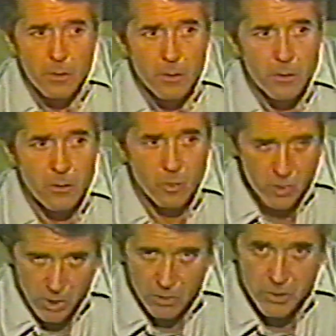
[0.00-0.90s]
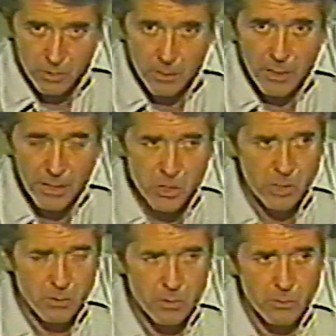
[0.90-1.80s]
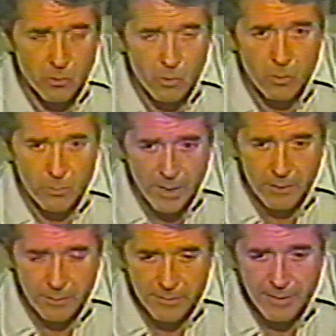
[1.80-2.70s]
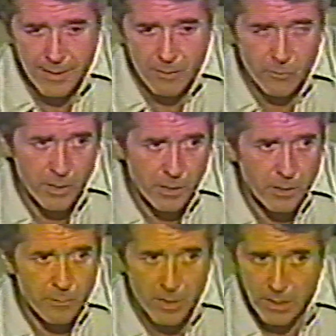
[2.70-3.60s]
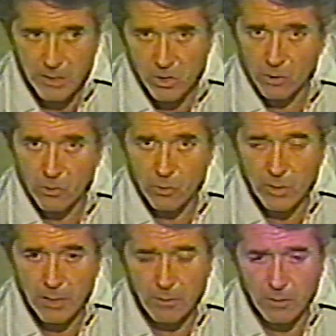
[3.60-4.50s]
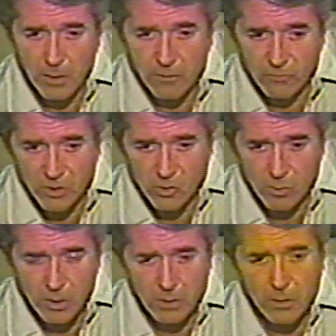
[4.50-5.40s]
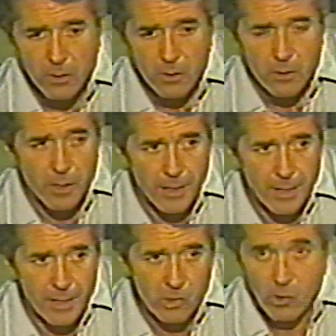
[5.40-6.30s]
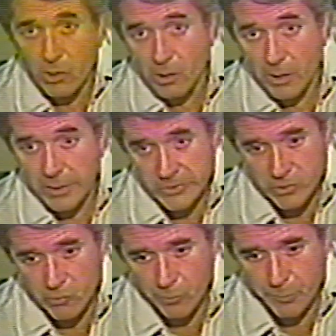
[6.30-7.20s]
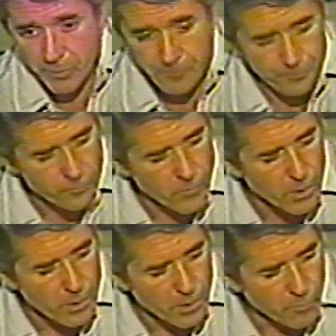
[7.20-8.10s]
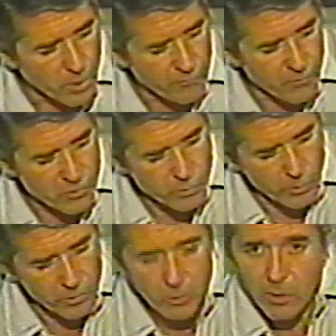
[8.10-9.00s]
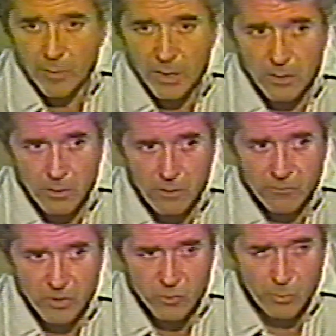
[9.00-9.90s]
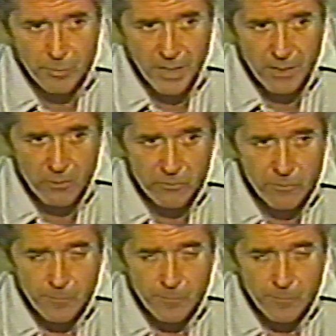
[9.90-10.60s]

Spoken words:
Of course, also he'll ask you to go around the entire ring, and he may ask you to do that individually and or as a group. But first we want to talk about the individual patterns.